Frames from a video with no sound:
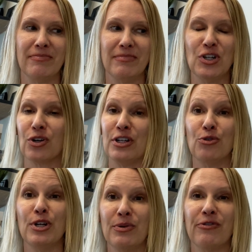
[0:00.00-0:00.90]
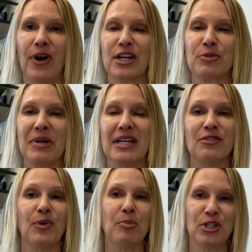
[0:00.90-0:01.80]
you're new and fresh, because
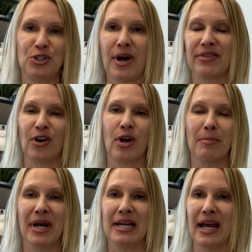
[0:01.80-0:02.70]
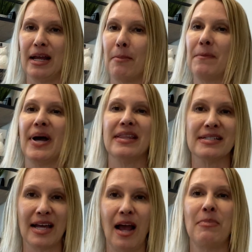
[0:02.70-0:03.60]
if we put you out there on a Monday, by the
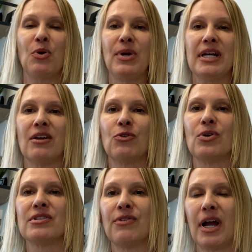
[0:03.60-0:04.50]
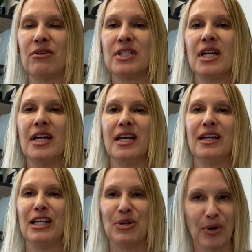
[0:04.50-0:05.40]
time the weekend rolls around,
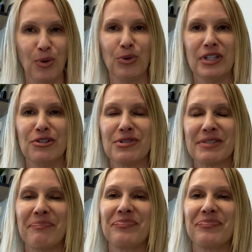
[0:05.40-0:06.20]
you are old news.